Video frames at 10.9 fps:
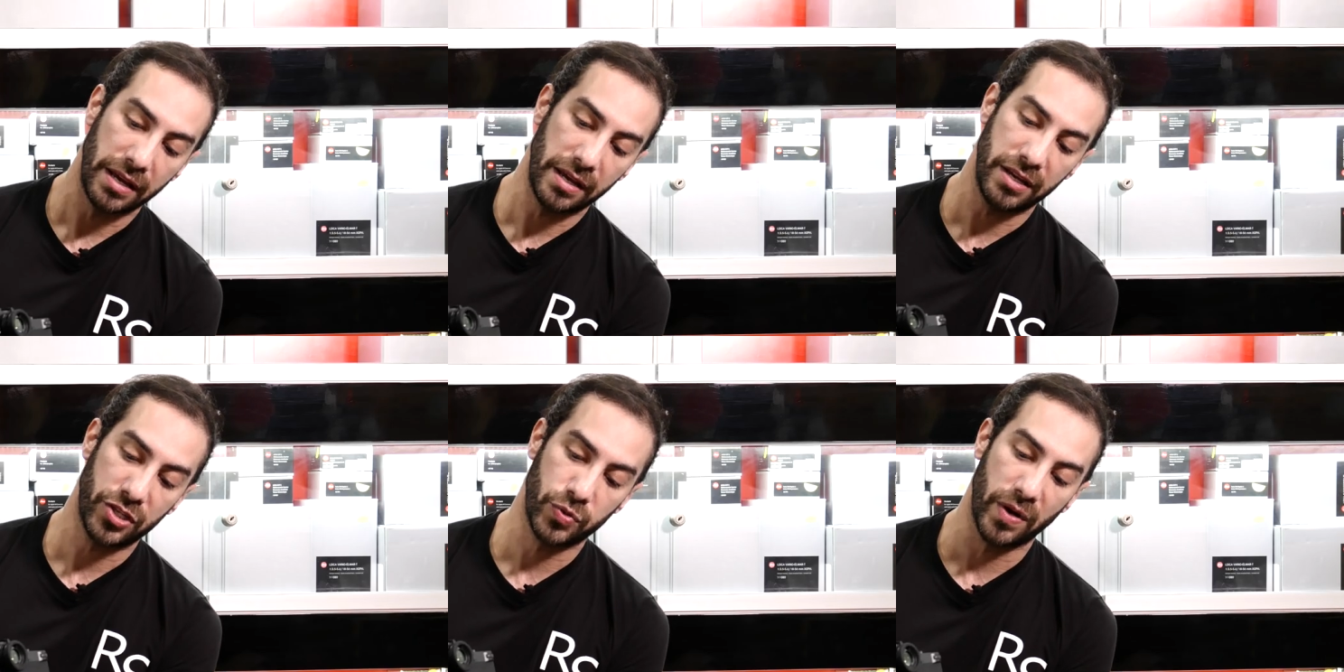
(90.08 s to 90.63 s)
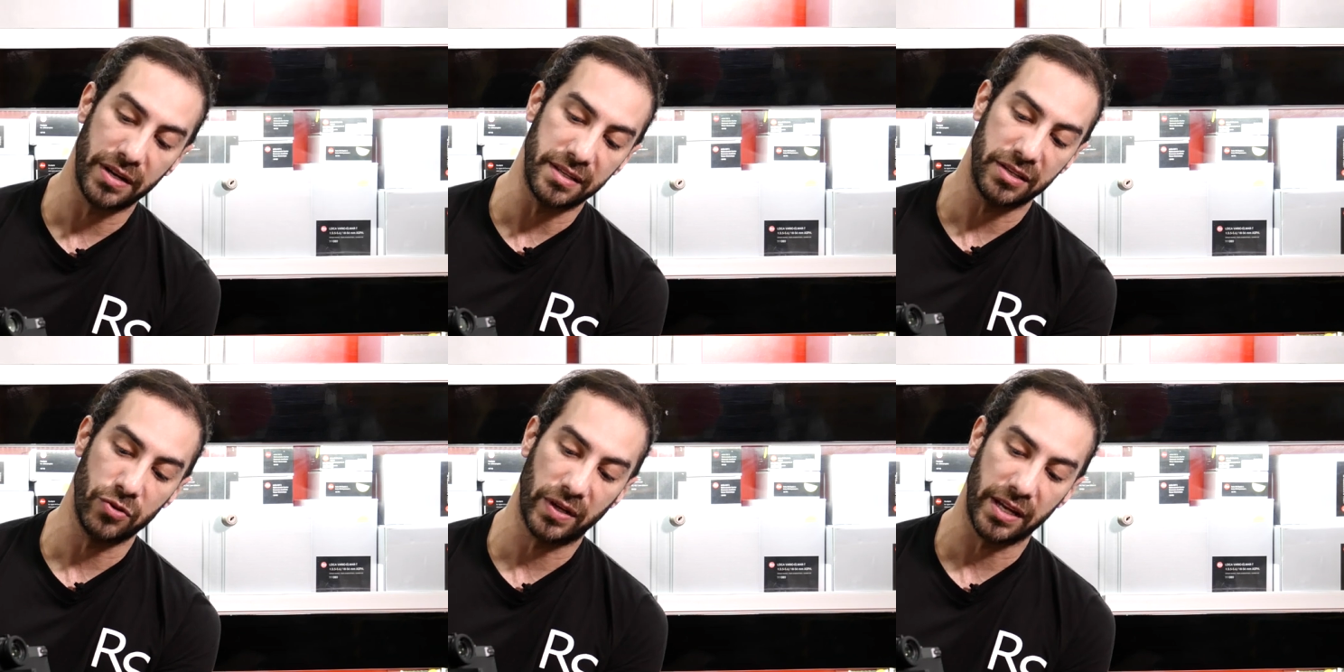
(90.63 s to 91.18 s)
Each one
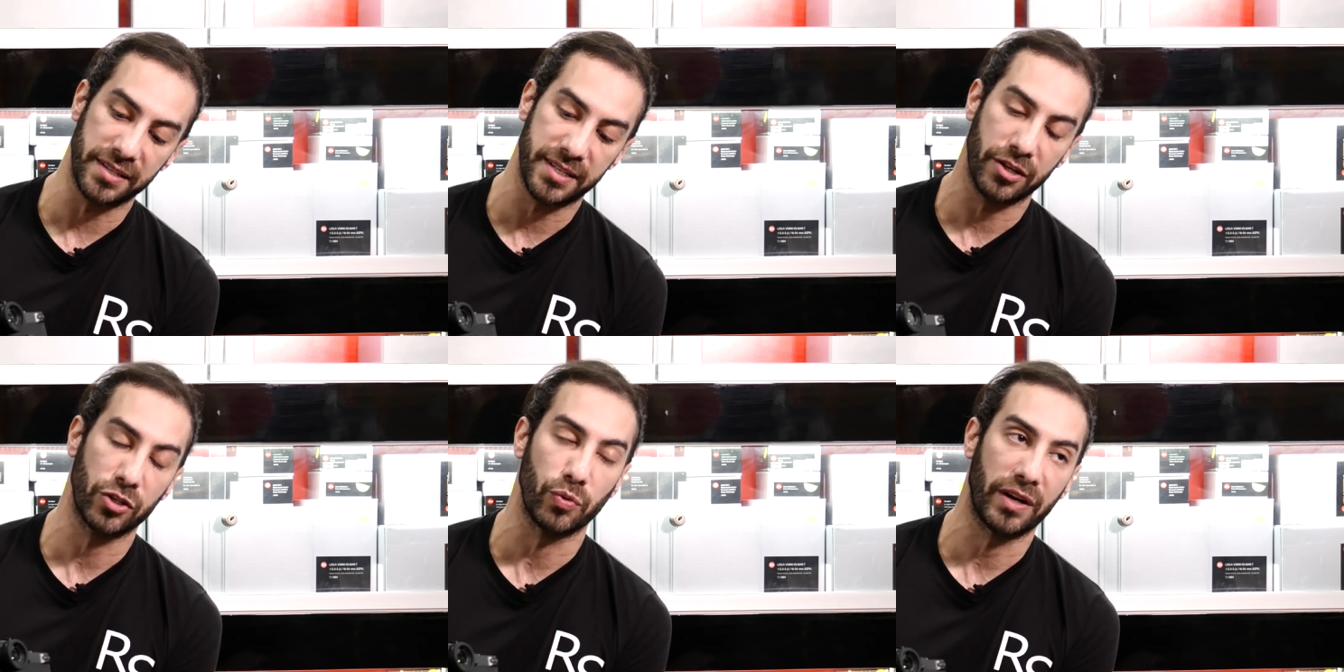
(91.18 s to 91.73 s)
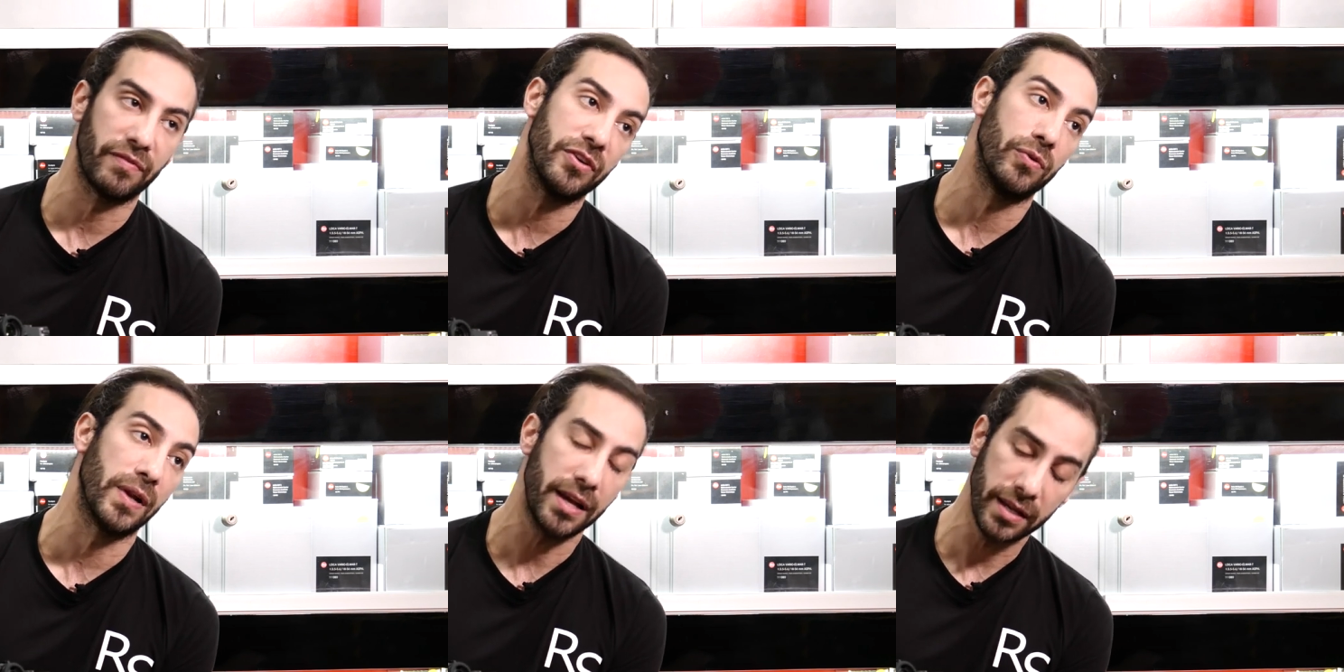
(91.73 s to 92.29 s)
you can assign it to whatever
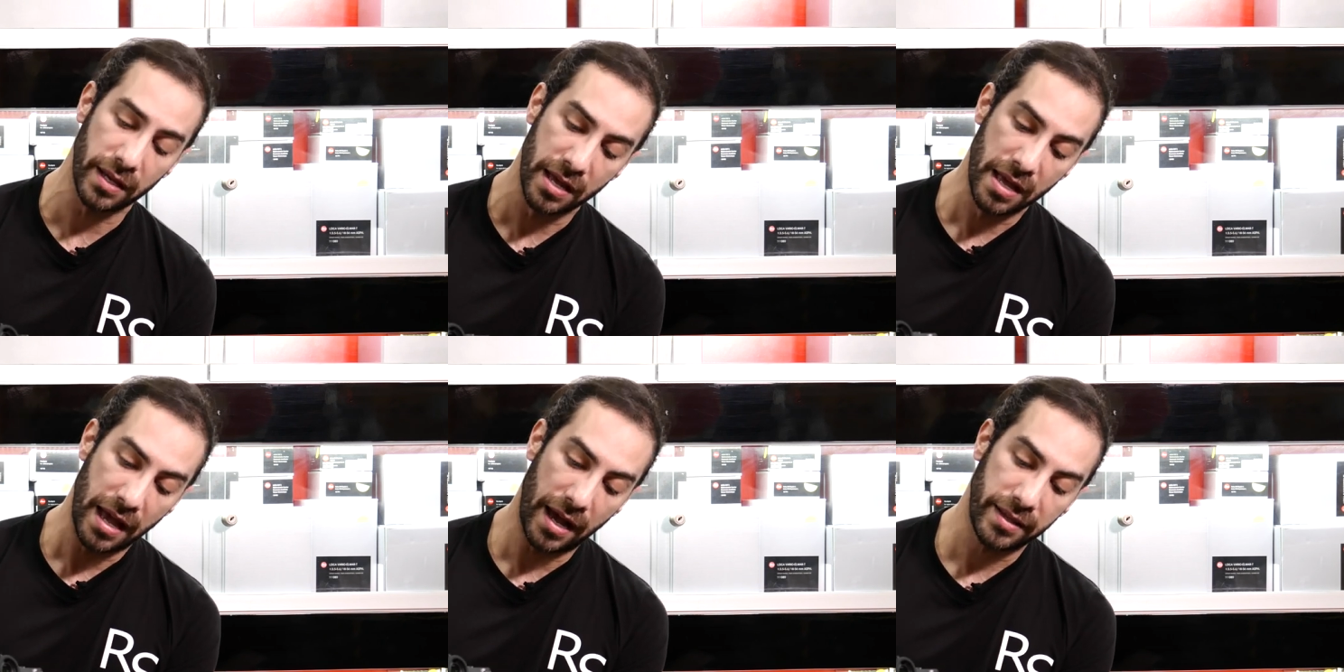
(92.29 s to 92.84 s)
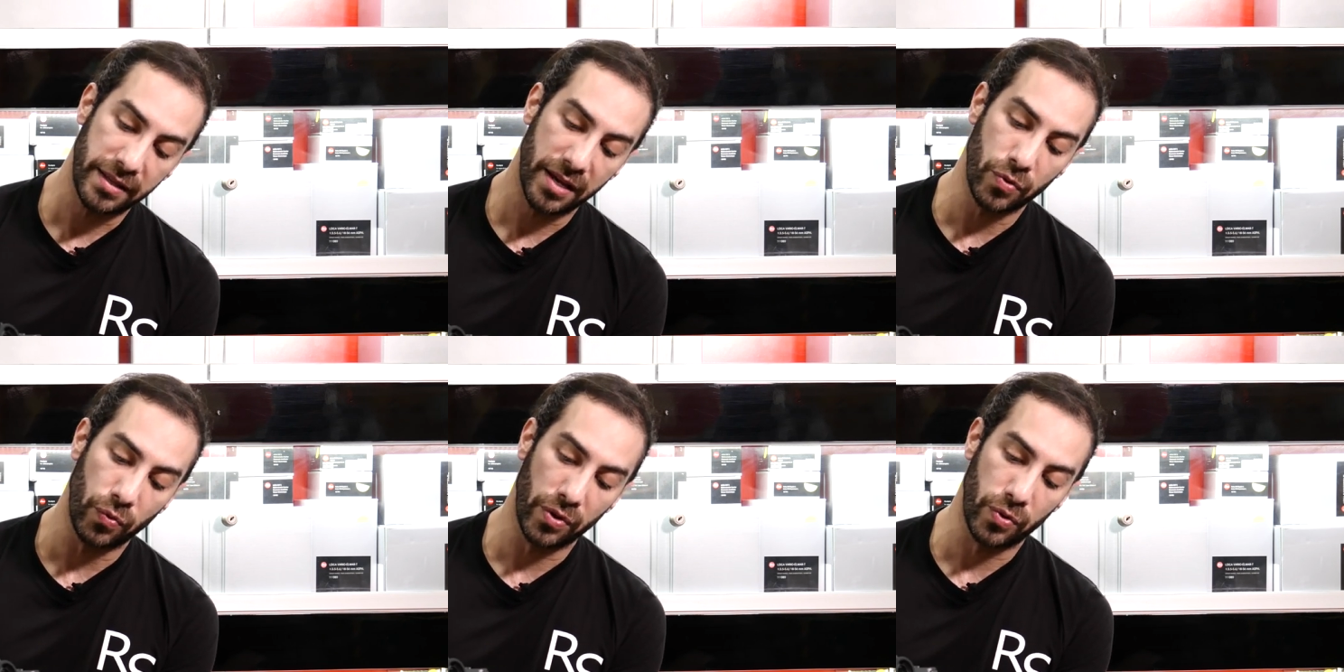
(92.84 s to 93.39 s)
you like, and
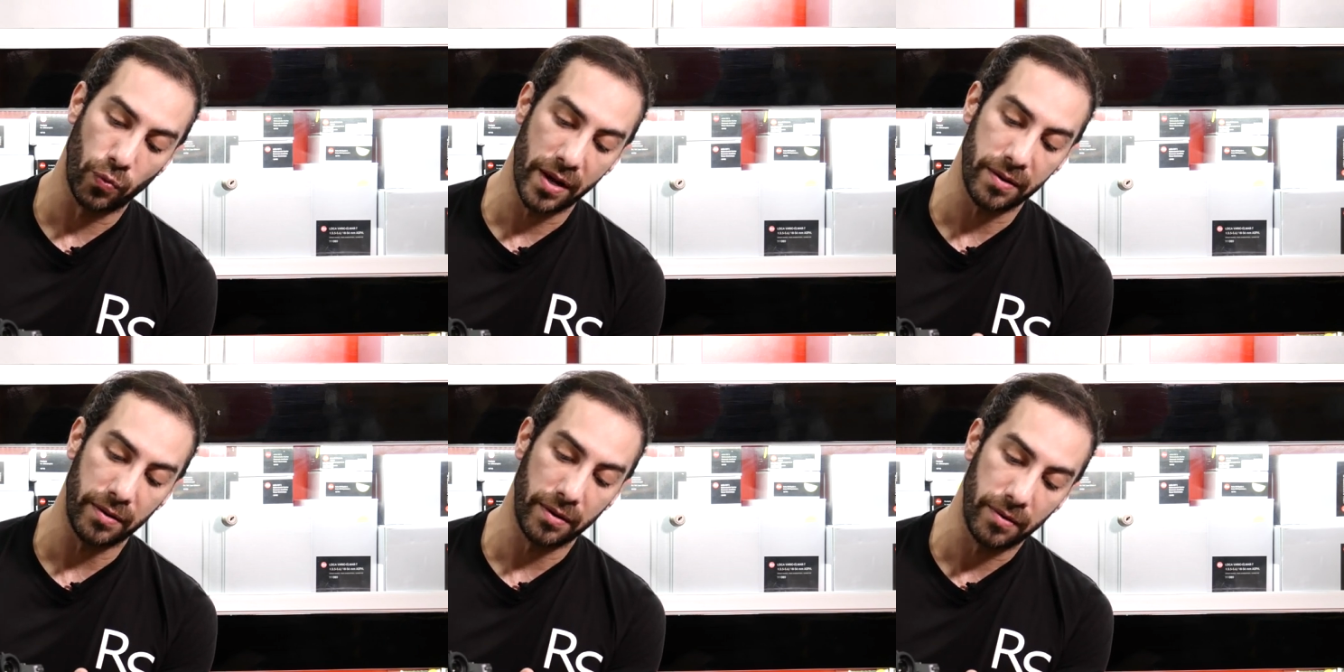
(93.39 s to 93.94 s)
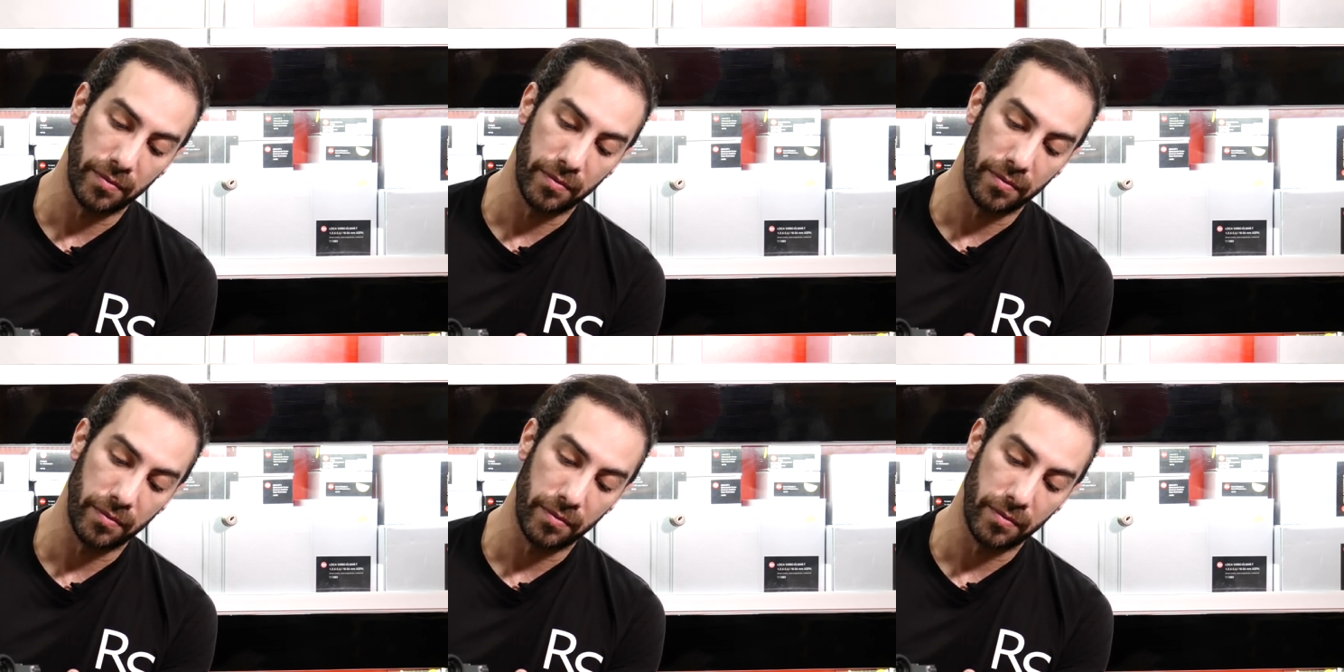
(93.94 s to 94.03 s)
then with one